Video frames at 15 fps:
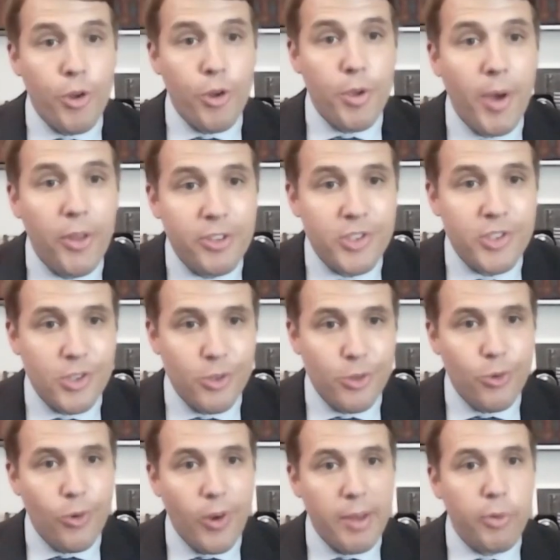about this
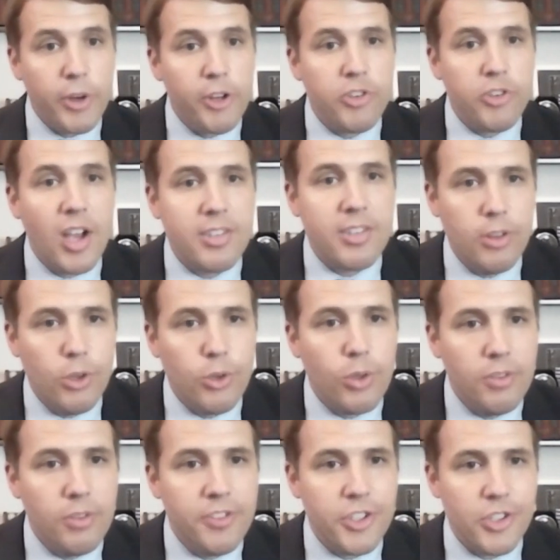too. And when you talk to local
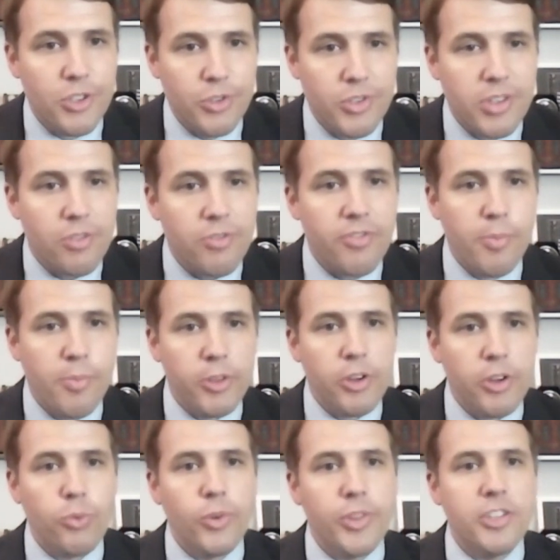officials, they're
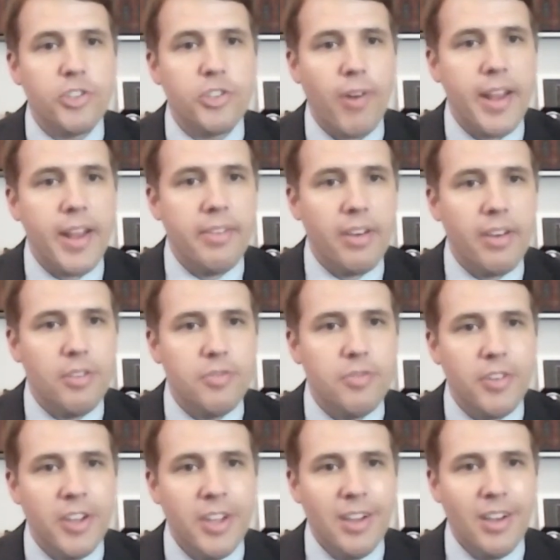familiar with the trend of
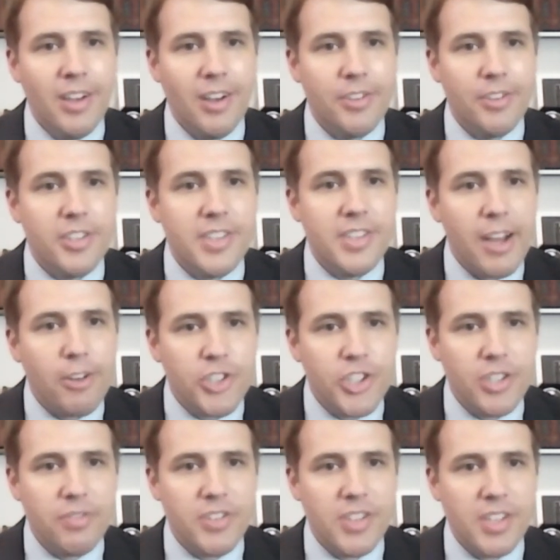the
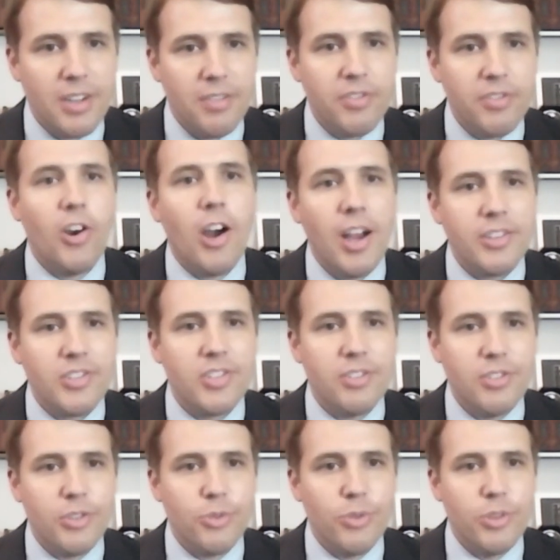downshifting of costs
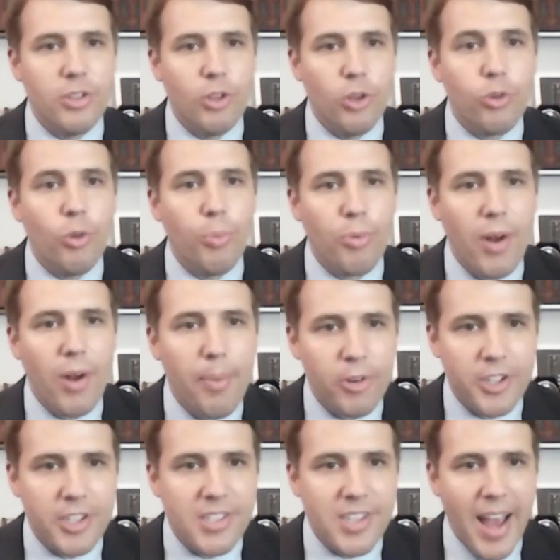to the local
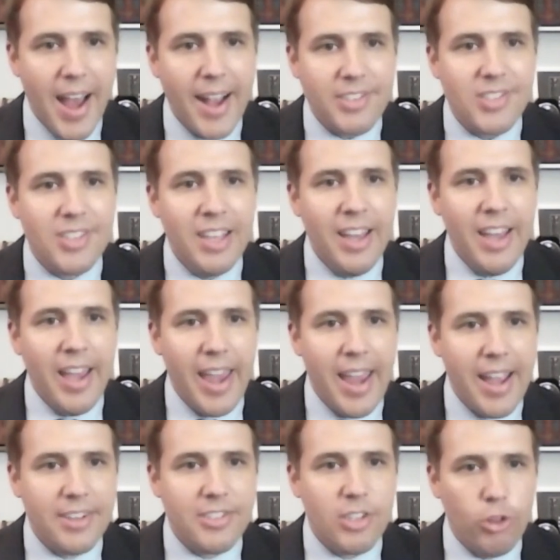property tax
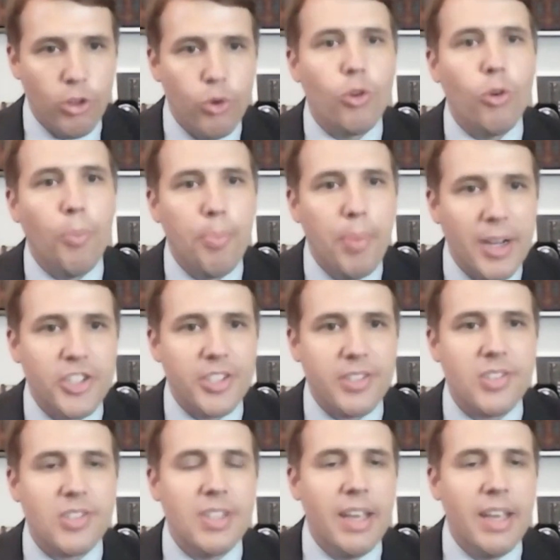and to local budgets.